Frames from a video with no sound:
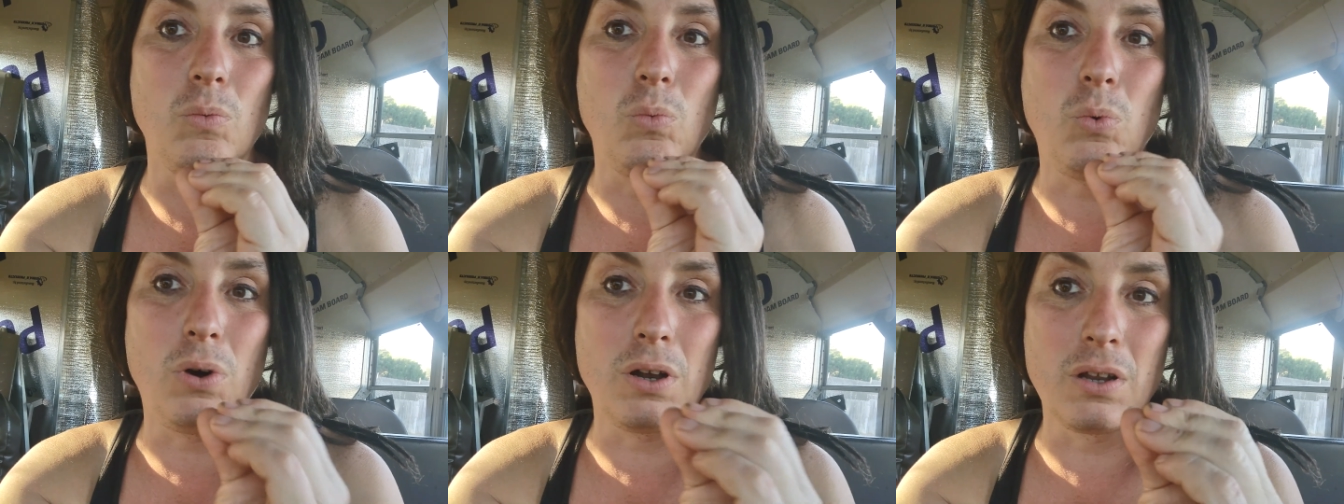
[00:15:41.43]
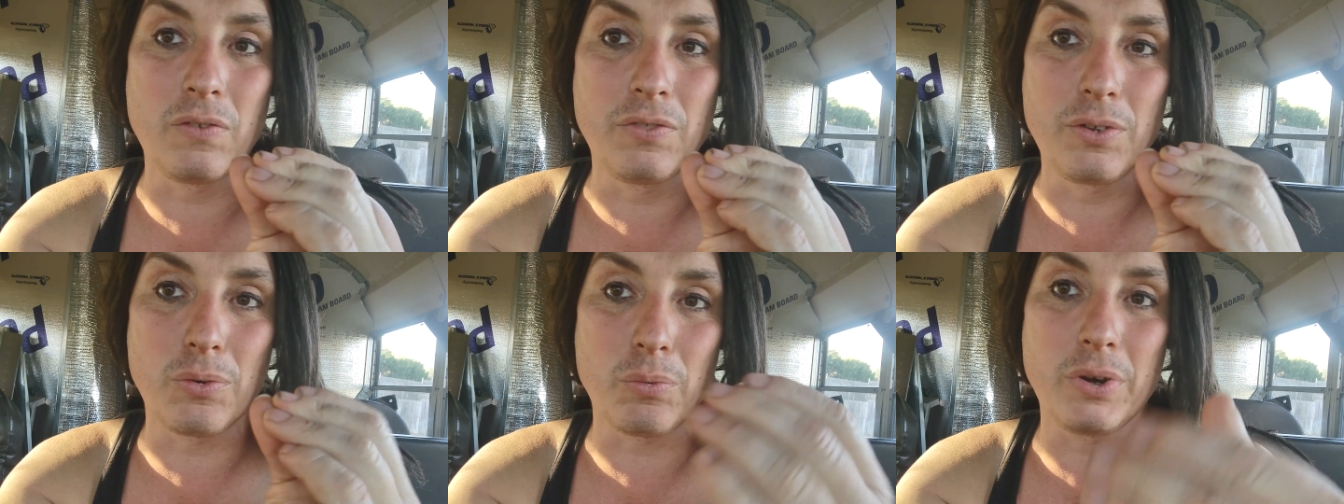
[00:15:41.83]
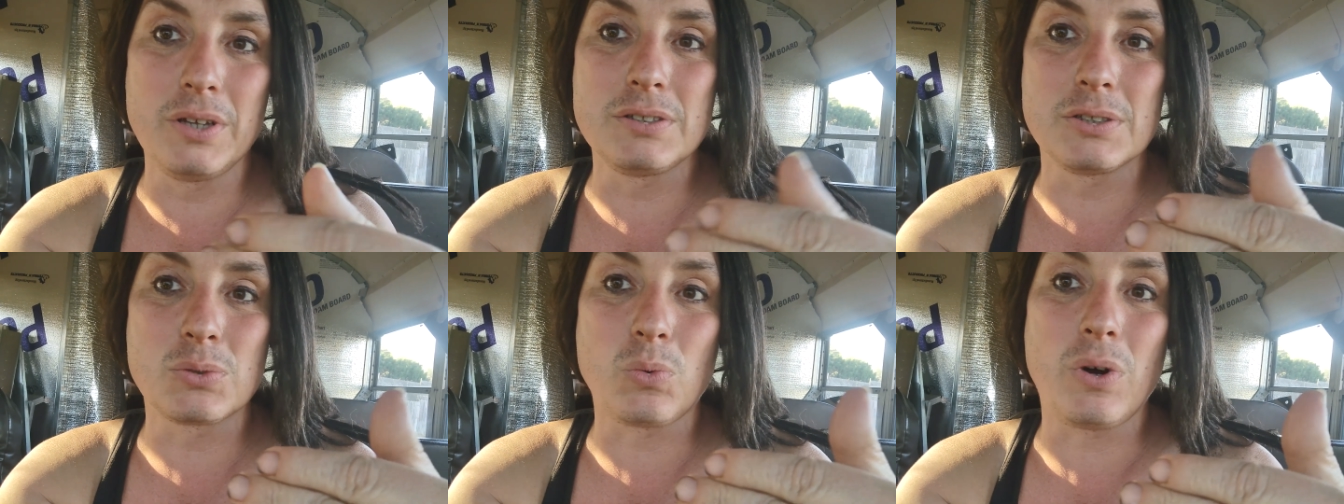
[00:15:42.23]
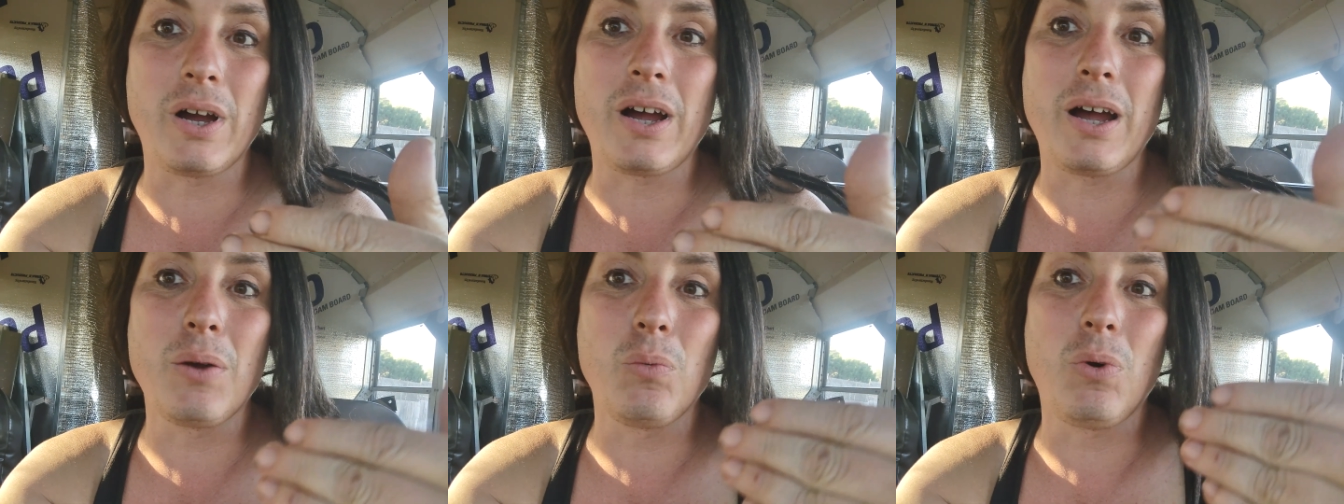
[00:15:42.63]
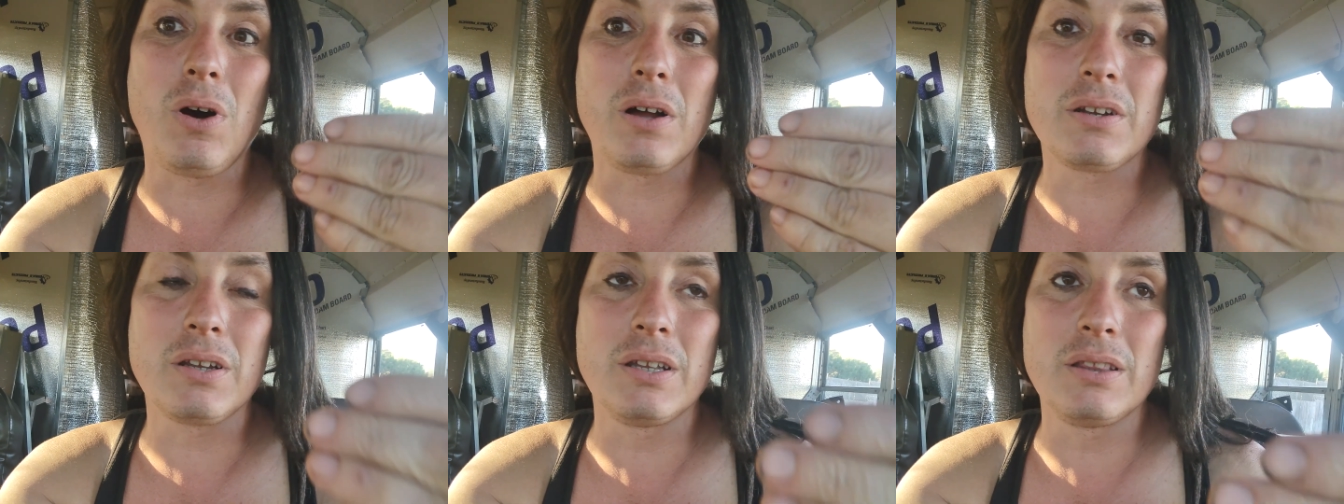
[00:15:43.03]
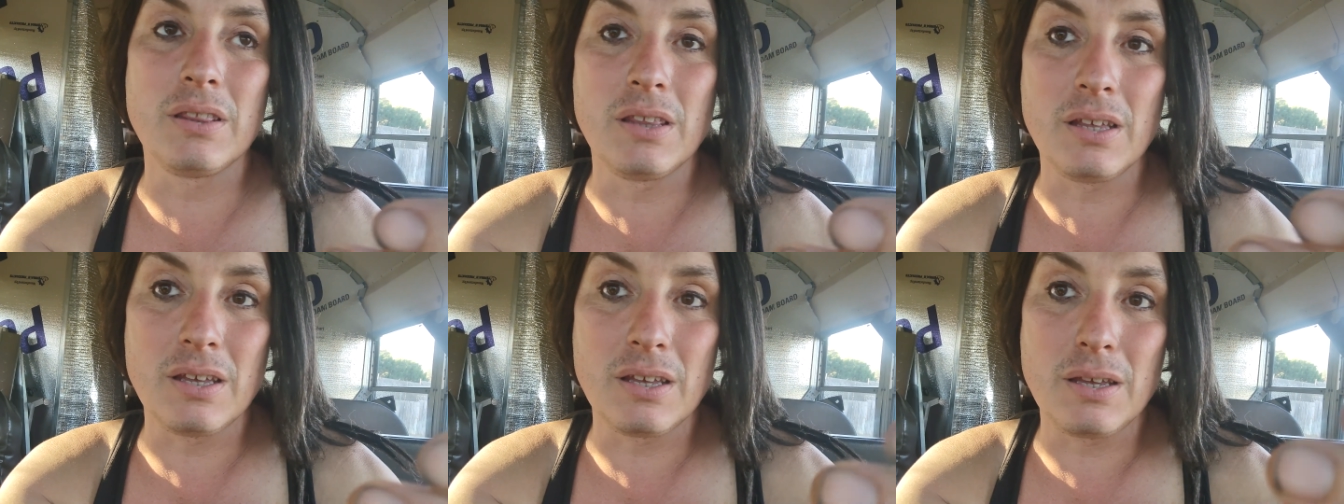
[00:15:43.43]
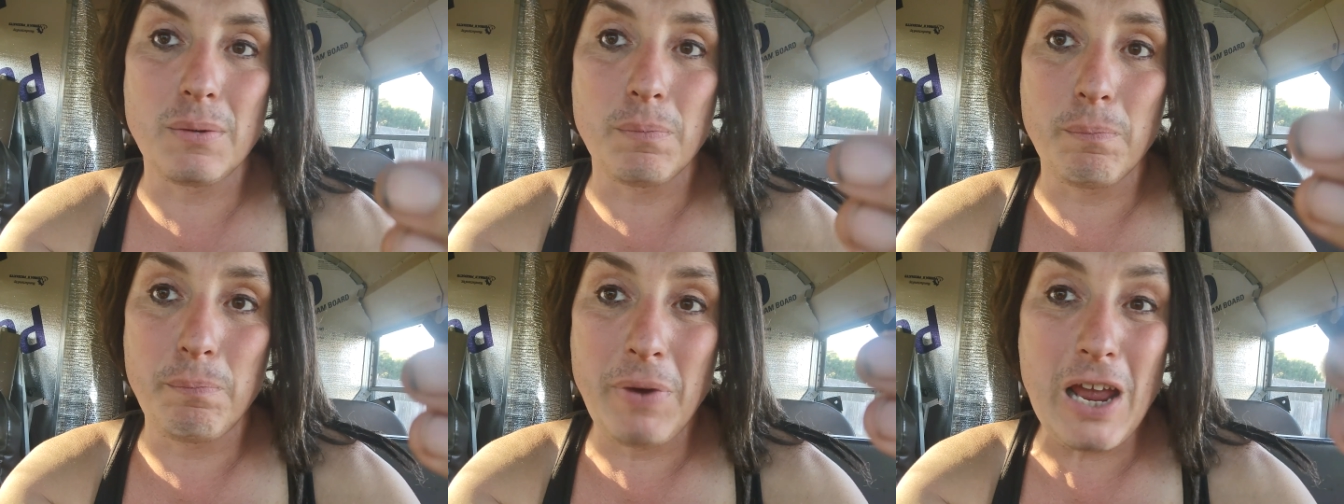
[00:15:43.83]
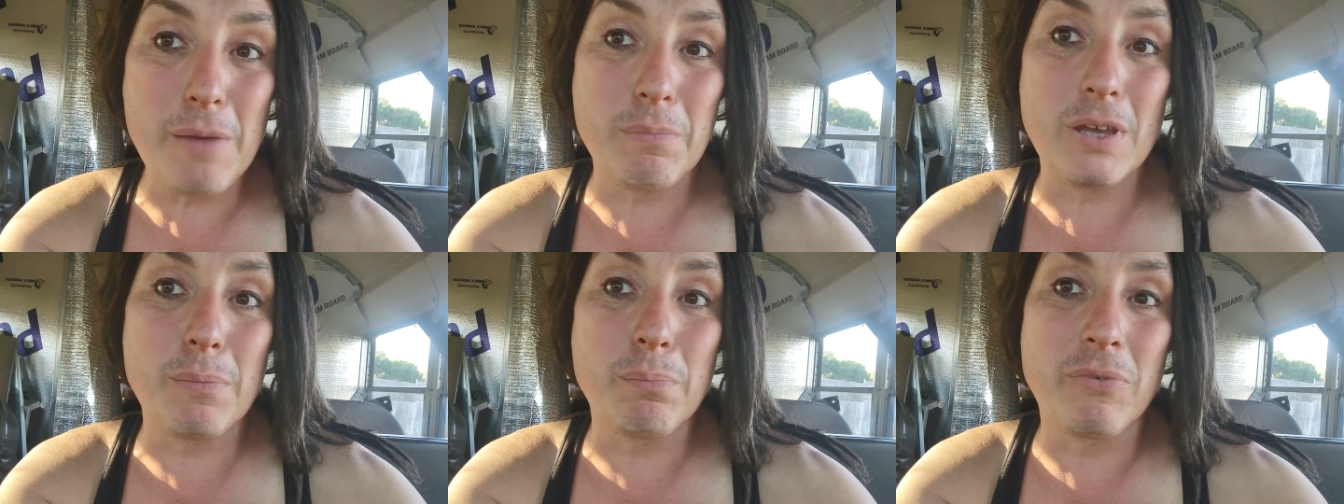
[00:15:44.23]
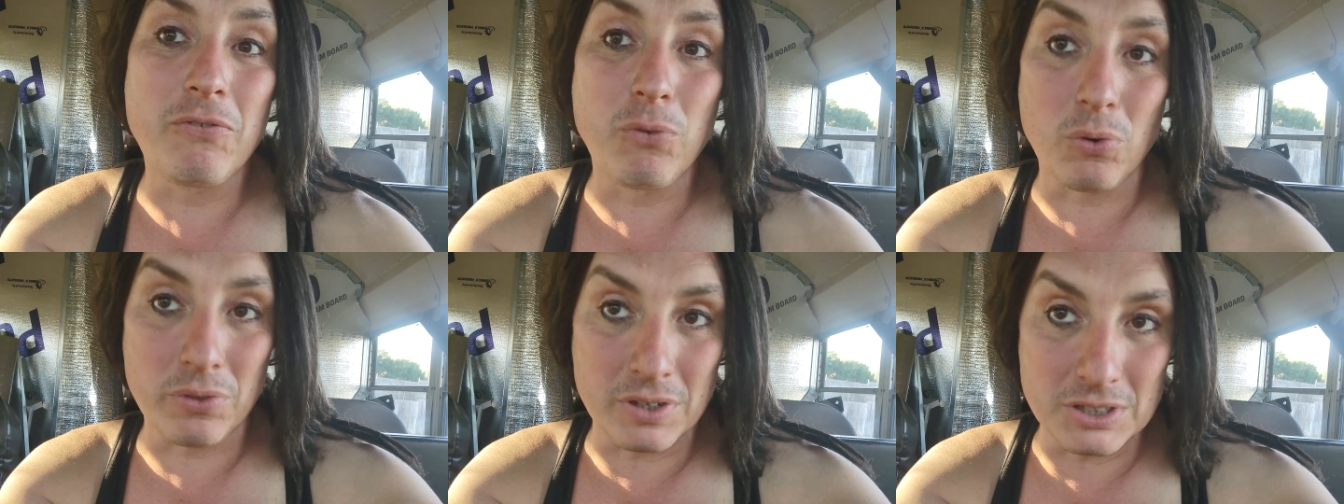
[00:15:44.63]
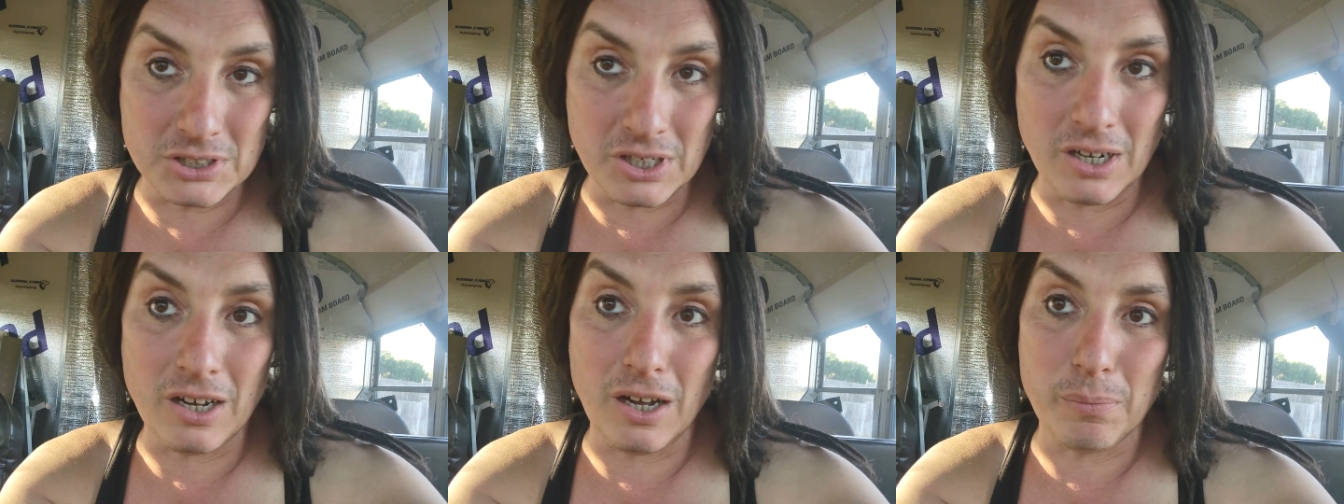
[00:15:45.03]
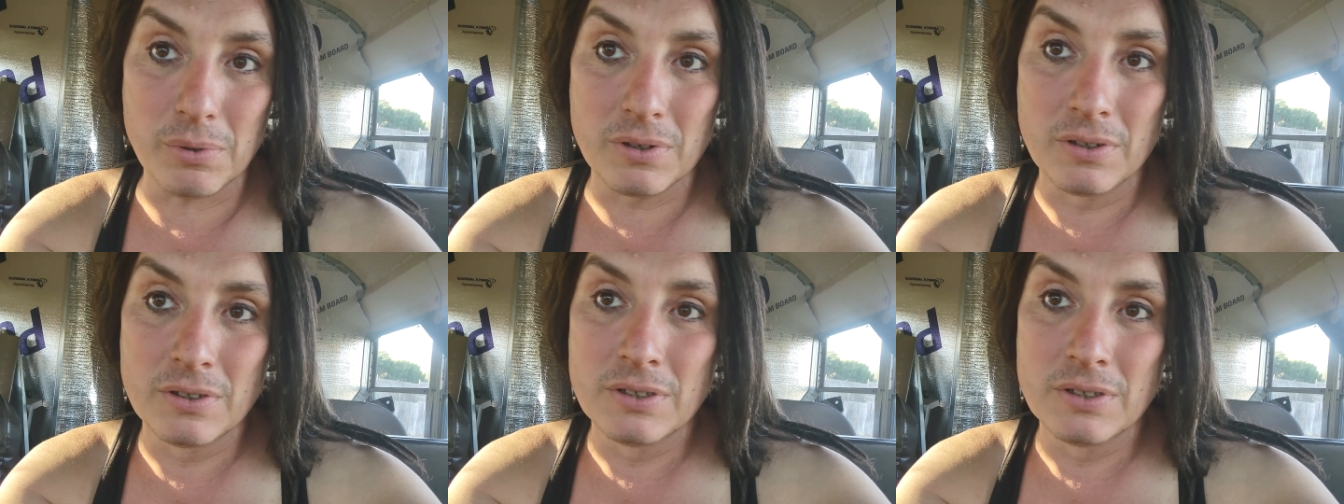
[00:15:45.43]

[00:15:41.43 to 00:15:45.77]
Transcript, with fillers: one of the reasons why I wanted the pay me for the job,